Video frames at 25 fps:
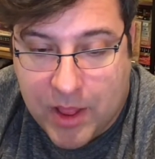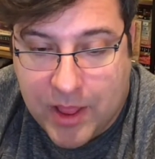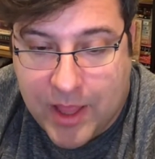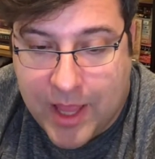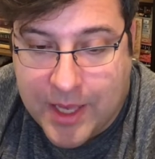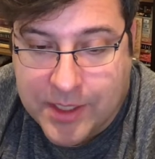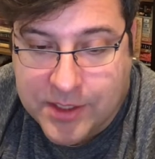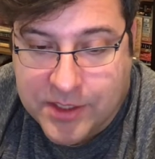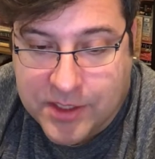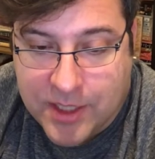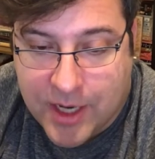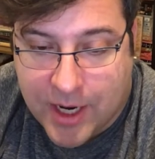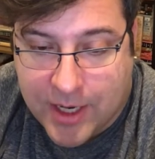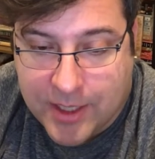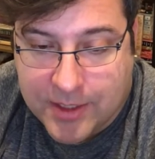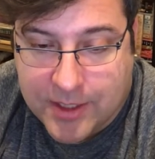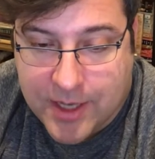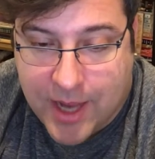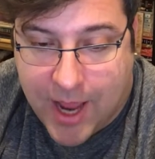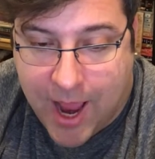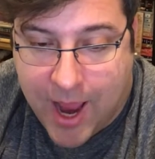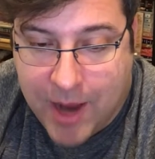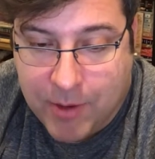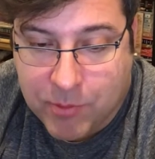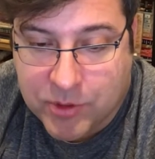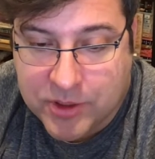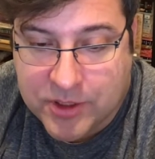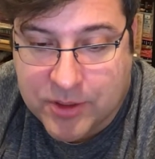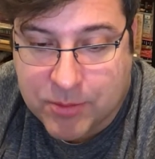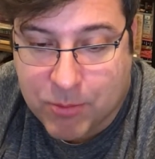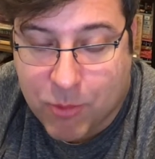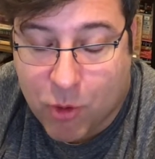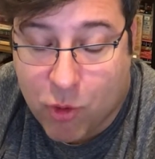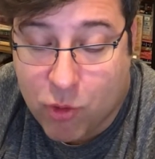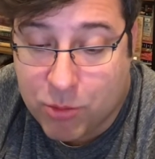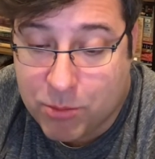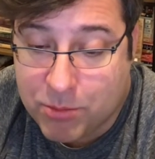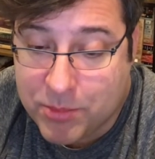last night I was
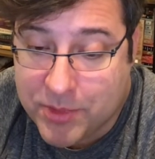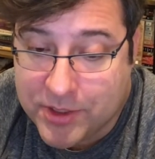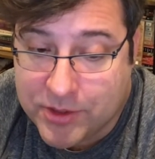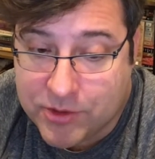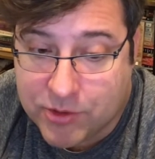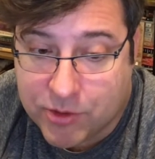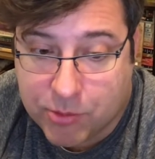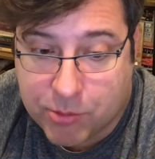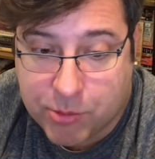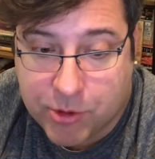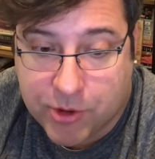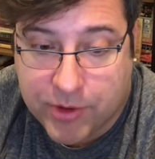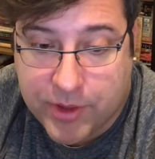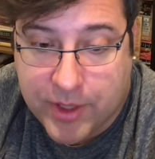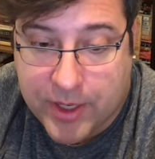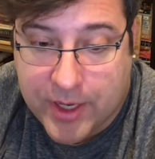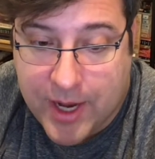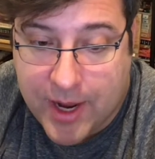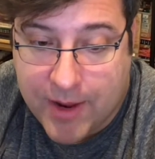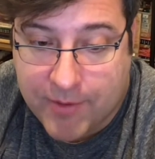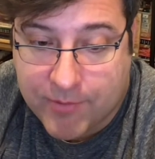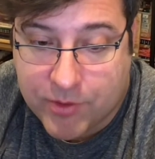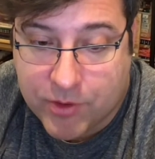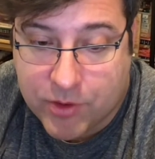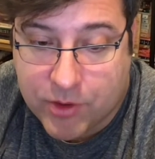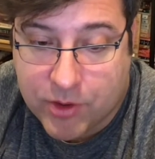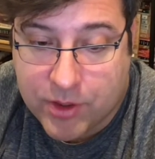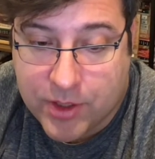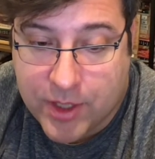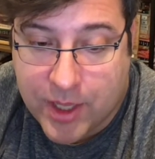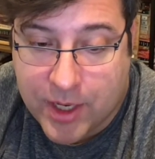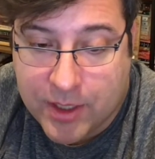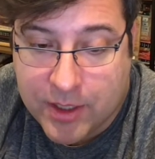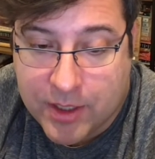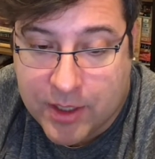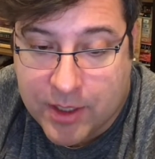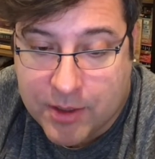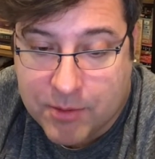more miserable than ever, and
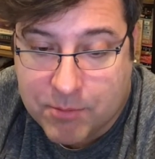that